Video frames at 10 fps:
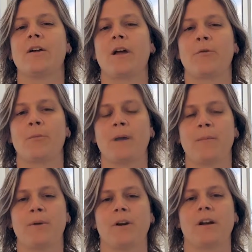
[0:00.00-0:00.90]
And
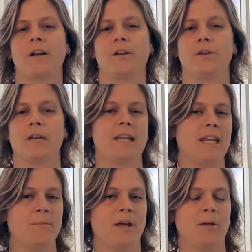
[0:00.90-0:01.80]
remember, you can
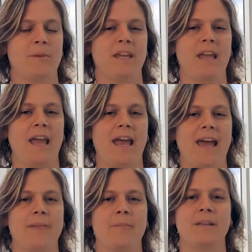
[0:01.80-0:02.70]
email me
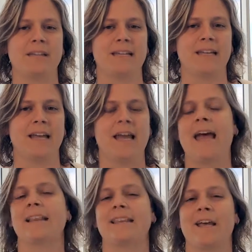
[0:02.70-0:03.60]
at melinda
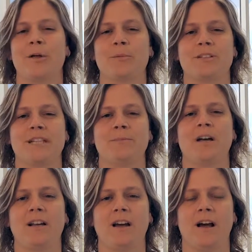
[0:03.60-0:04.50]
at
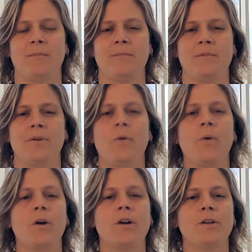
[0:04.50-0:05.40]
theelmerteam.com
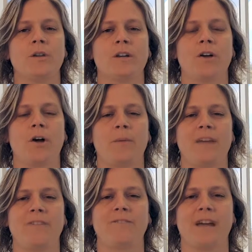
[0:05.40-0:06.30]
or you can call me
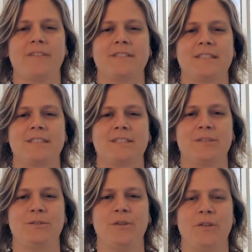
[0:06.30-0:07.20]
at
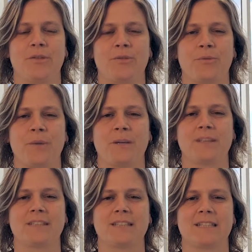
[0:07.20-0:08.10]
562
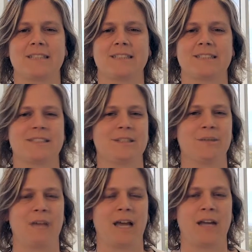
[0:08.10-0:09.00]
316
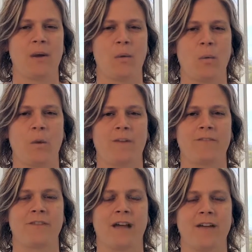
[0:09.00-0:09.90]

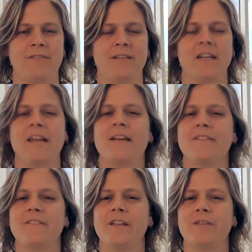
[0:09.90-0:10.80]
2915
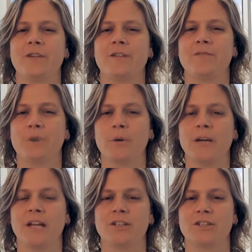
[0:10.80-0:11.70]
Feel free to
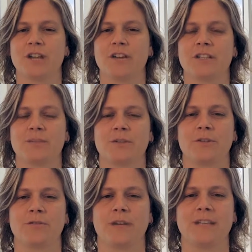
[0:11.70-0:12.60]
forward and share this with
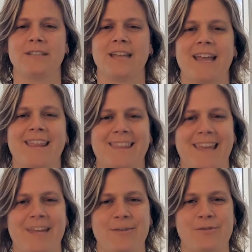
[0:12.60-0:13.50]
your friends, and
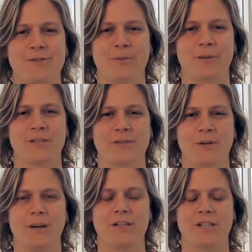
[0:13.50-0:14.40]
thank you so much for your
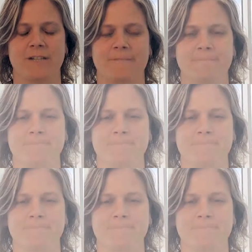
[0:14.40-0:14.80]
watching.